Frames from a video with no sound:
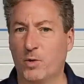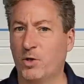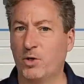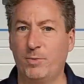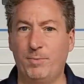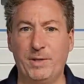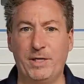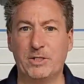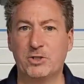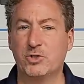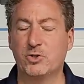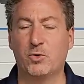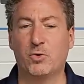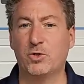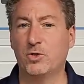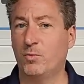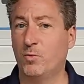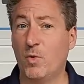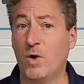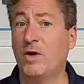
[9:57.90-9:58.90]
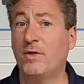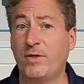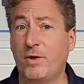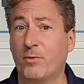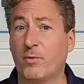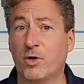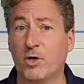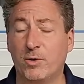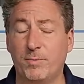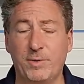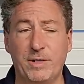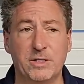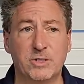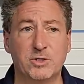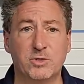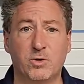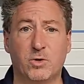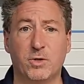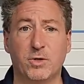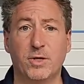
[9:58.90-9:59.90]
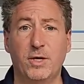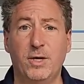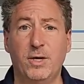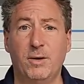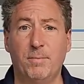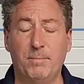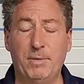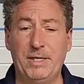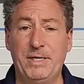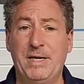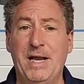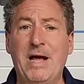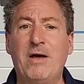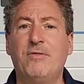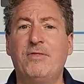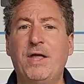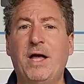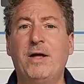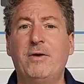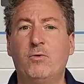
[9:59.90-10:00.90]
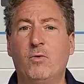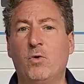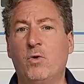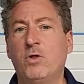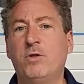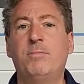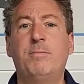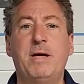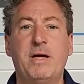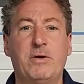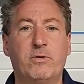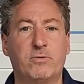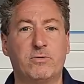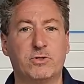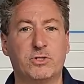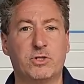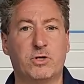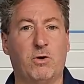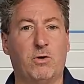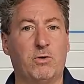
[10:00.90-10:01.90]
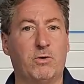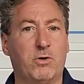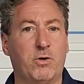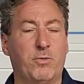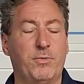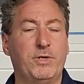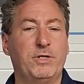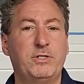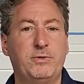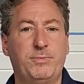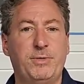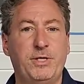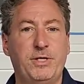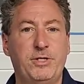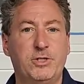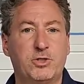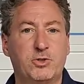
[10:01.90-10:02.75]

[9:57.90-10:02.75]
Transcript: were going to be installed and where they were going to be installed. But now that all the makers are going to be